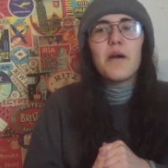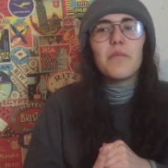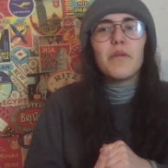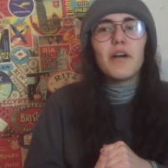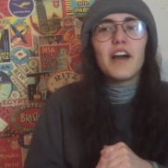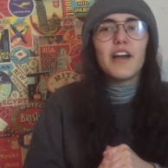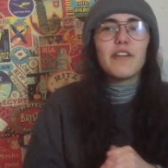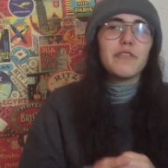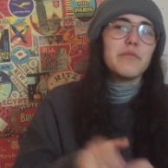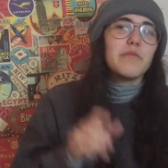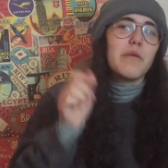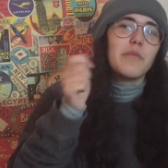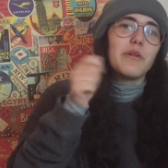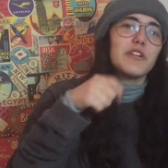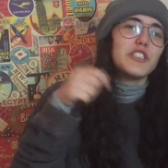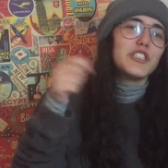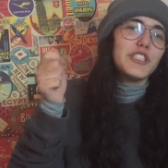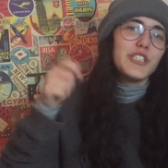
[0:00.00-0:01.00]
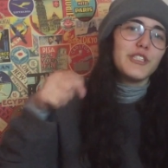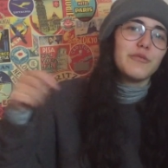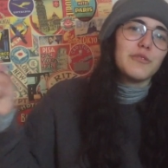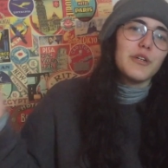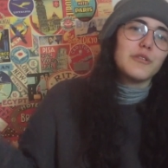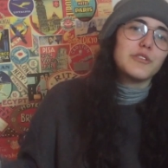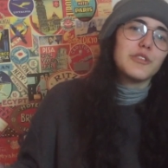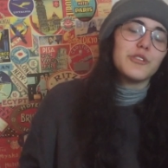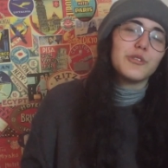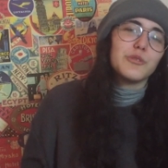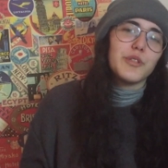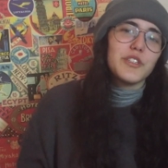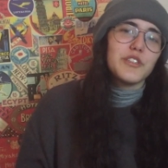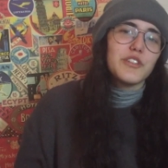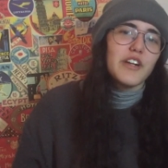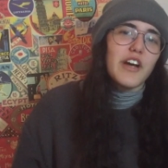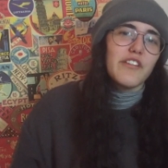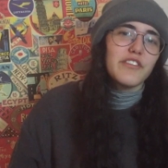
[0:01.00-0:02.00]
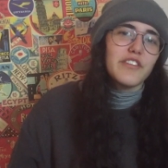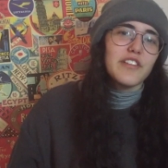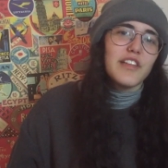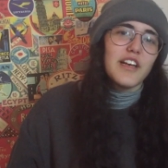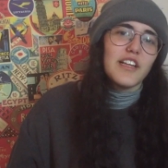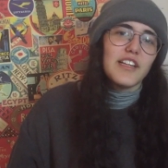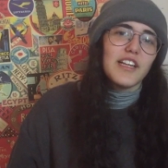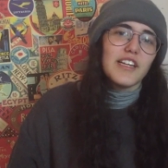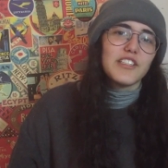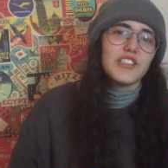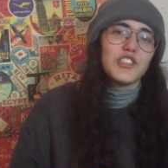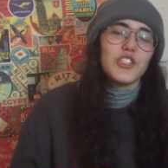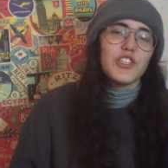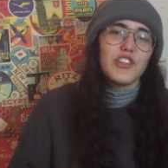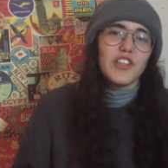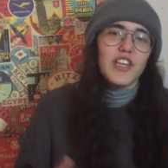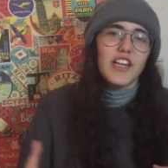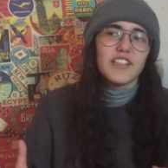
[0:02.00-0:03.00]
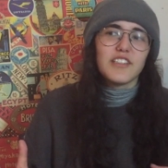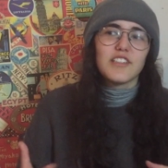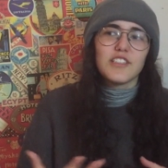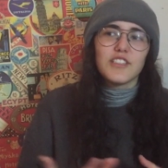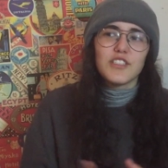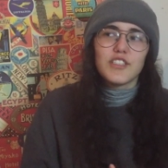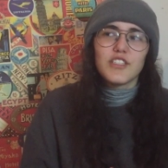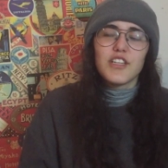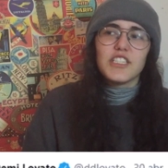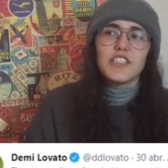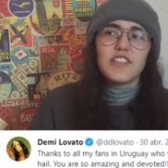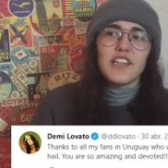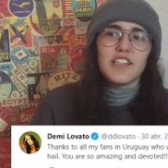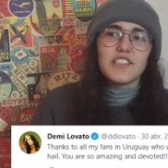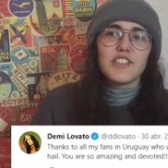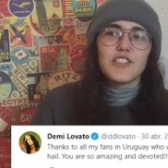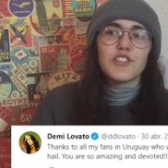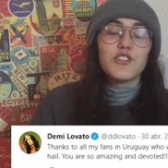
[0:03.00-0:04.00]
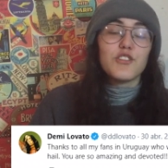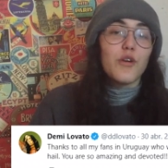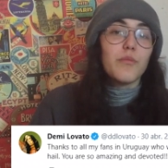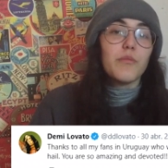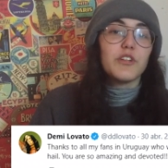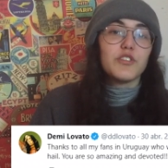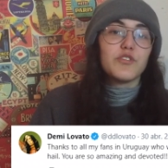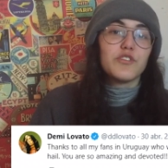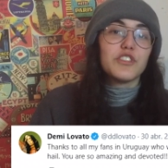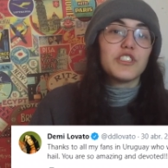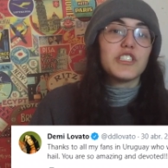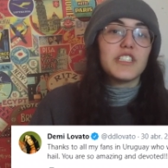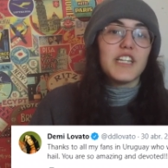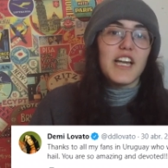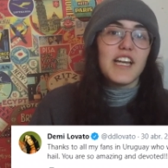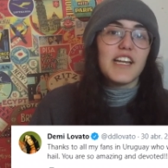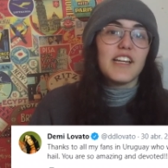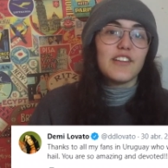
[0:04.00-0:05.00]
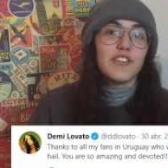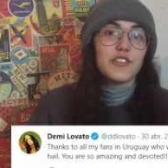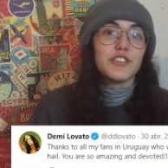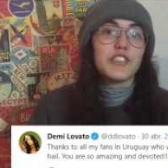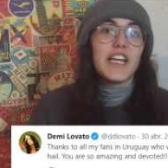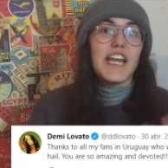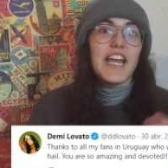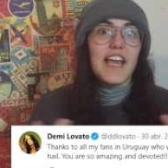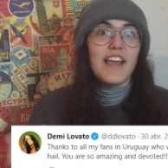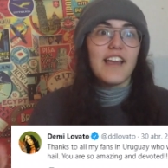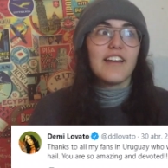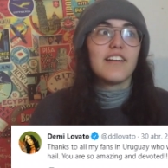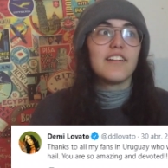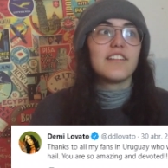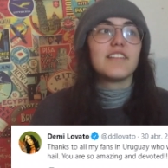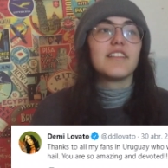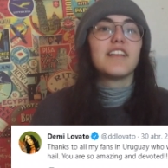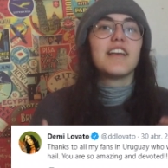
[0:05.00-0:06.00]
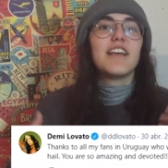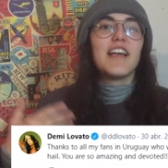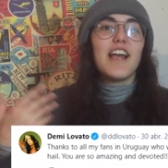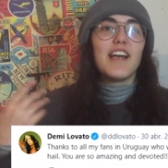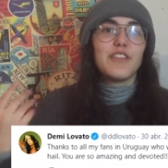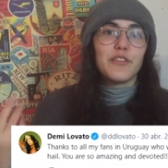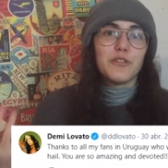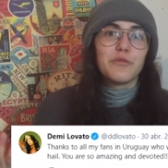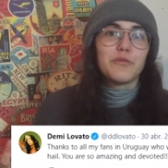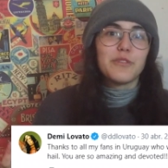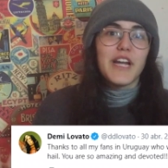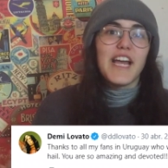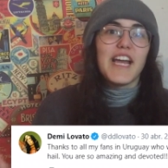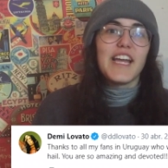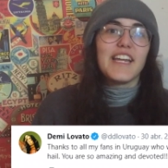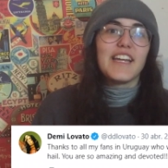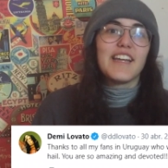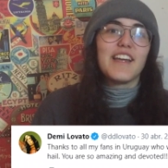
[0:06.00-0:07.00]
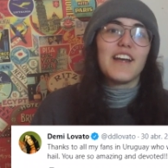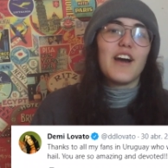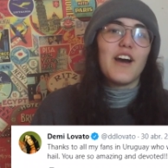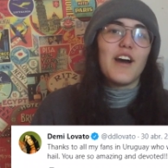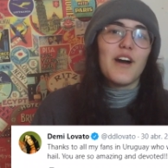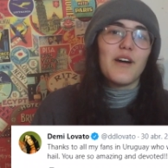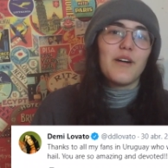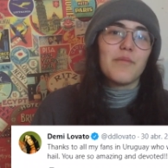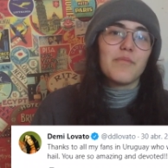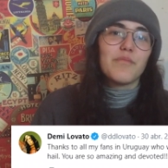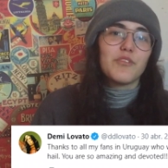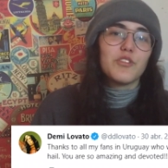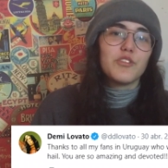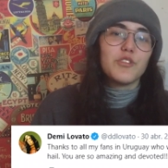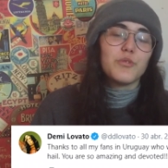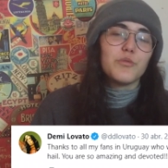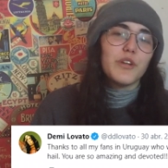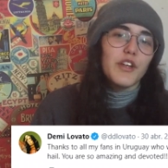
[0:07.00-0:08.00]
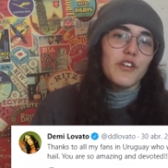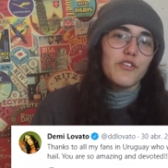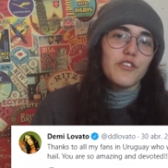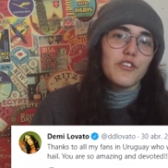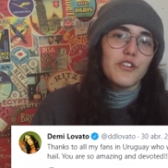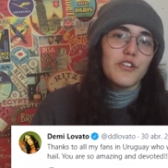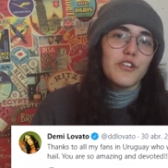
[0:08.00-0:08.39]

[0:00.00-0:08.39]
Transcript: But I remember she wrote on Twitter after that, like she thanked us. She thanks us so much for staying under the hail and the rain um, to wait for